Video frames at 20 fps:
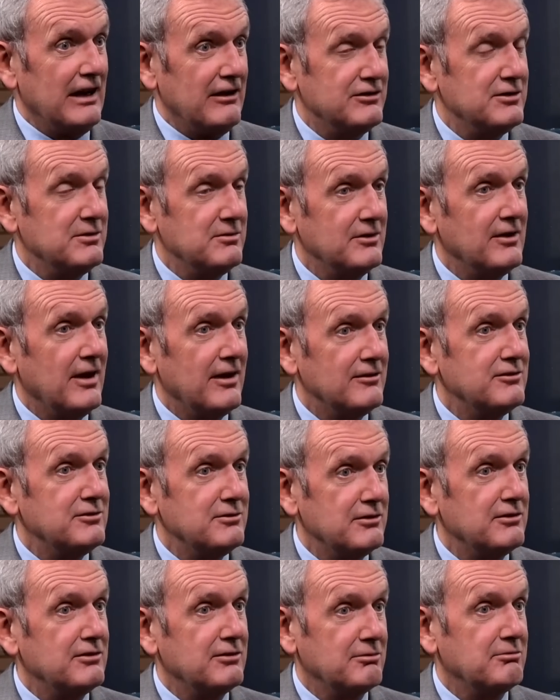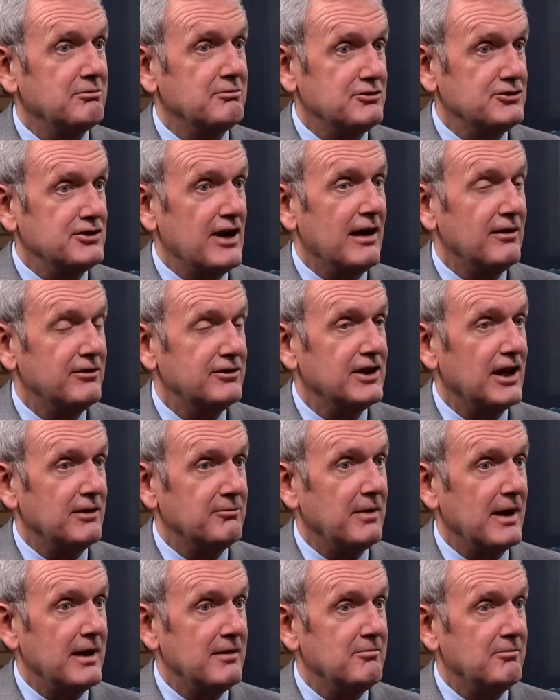I think she was shouted
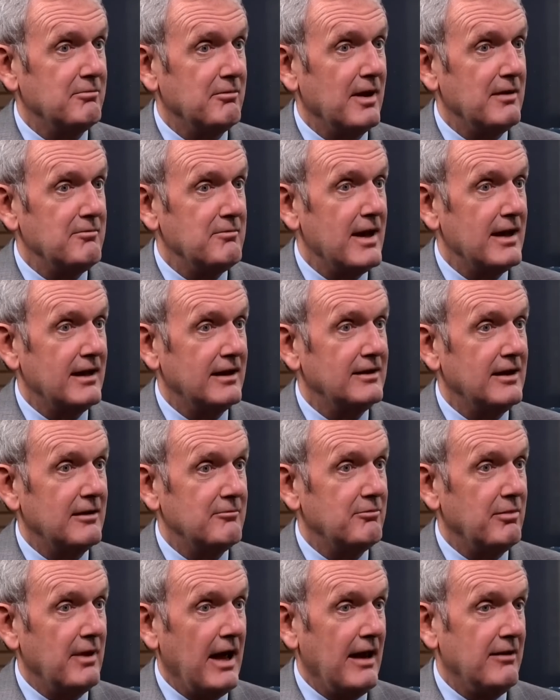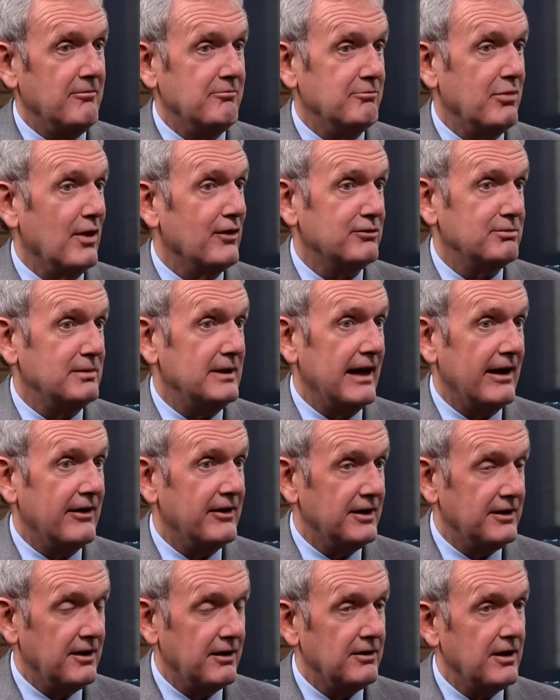at by Meghan and possibly
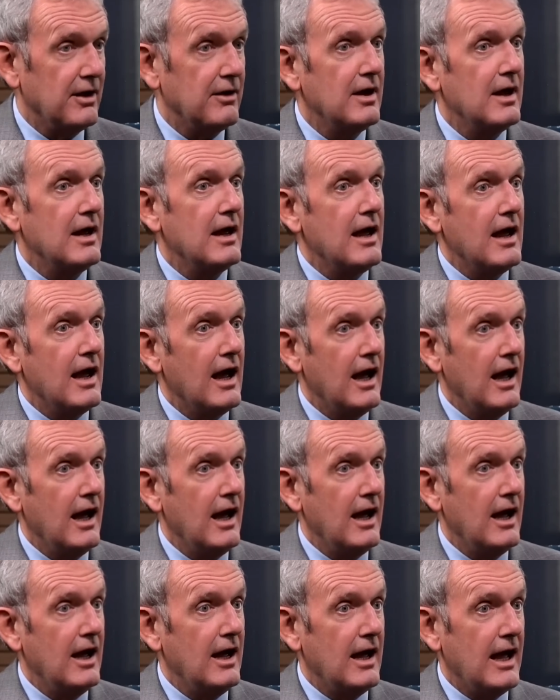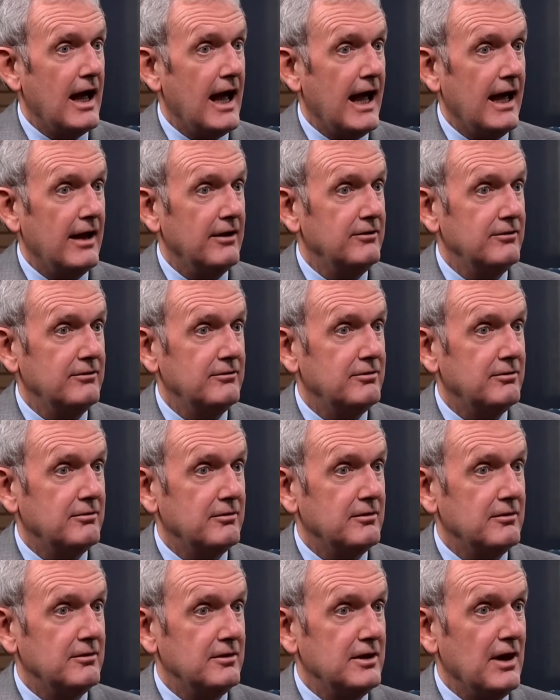Harry, I don't know.
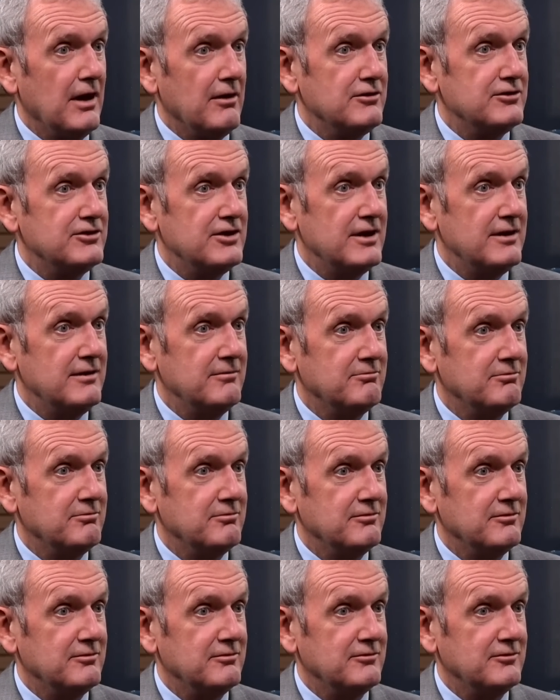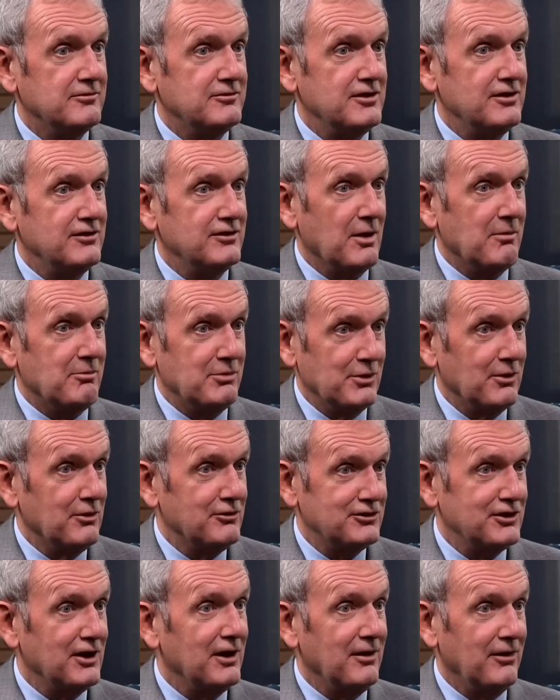And you know, she's got
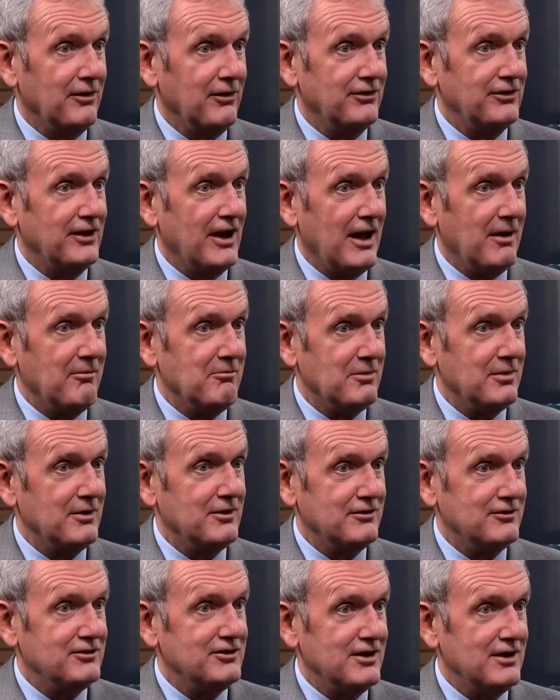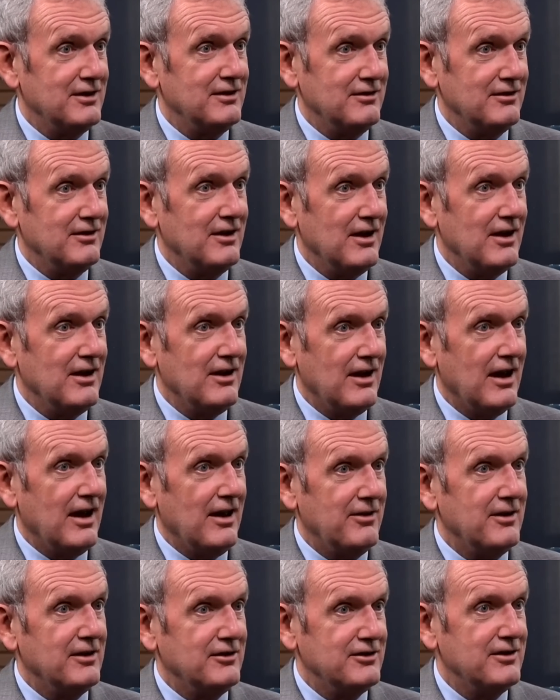broad shoulders, Sam, but
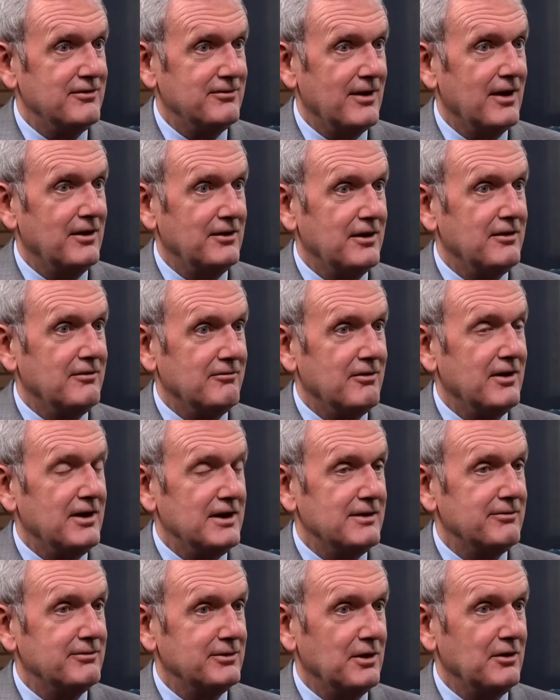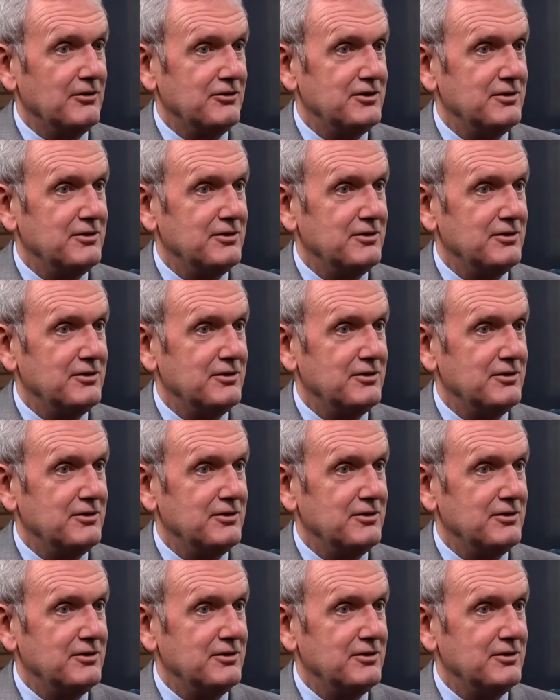I think she found it very difficult.